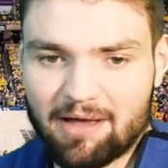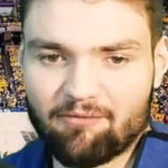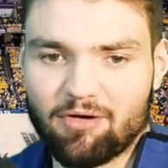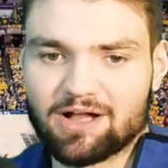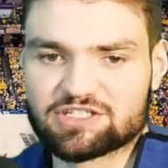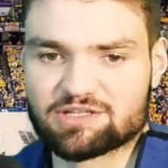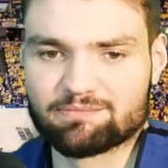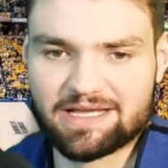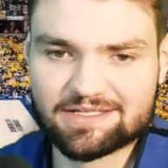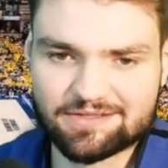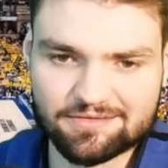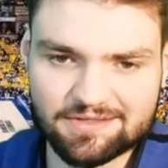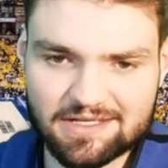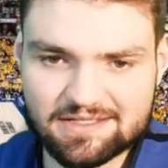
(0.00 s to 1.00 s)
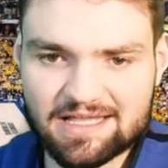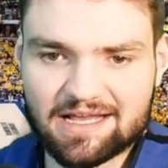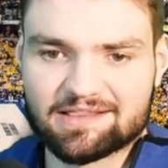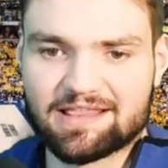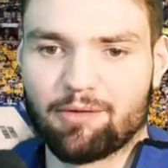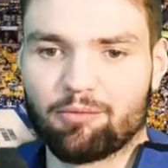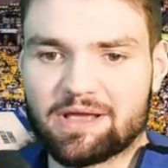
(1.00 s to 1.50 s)
I've watched the Pacers since
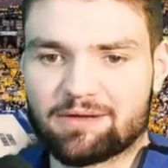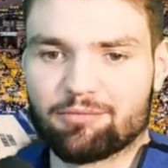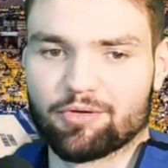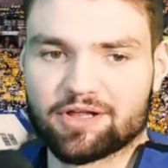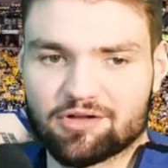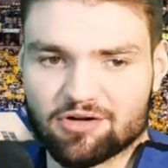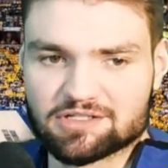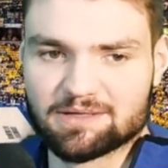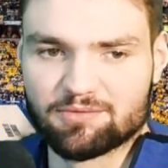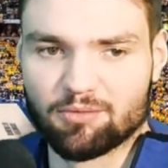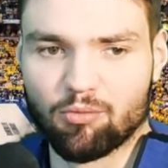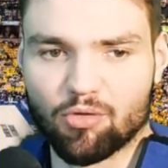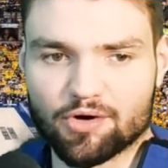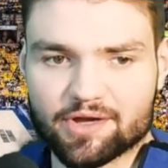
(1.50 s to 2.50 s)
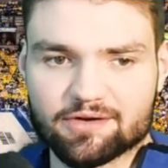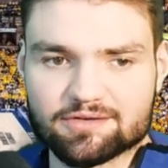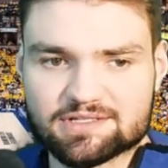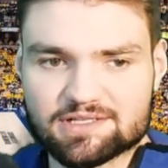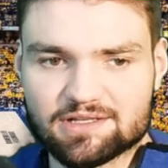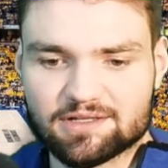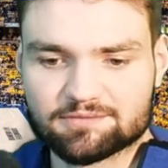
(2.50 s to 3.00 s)
like that week where he cooked up the
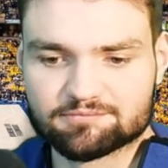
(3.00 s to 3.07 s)
Warriors,